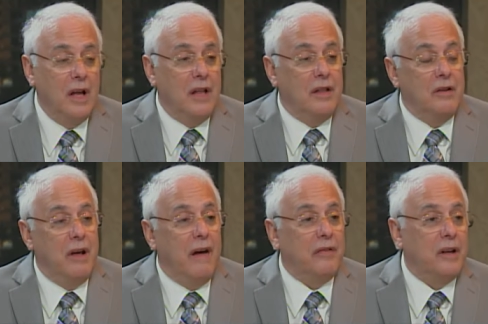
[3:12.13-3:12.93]
then you
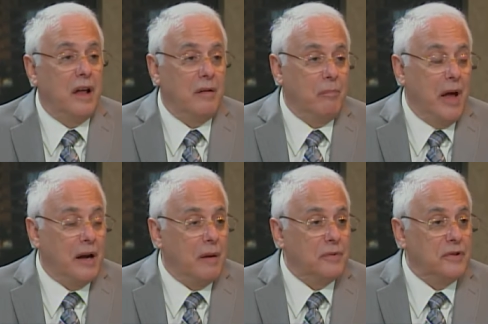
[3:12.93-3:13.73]
have to get back
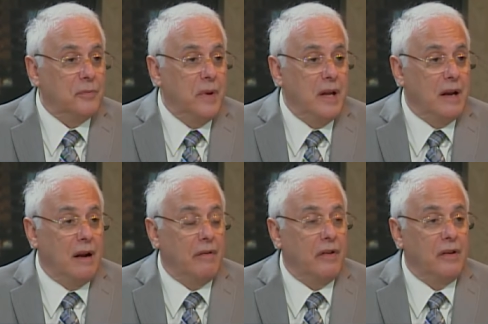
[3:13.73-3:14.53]
up to speed on
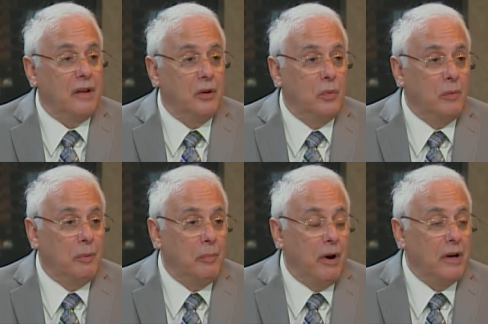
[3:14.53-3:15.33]
everything that you were
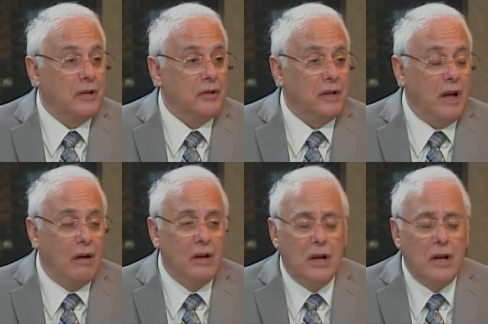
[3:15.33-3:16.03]
preparing to shut down.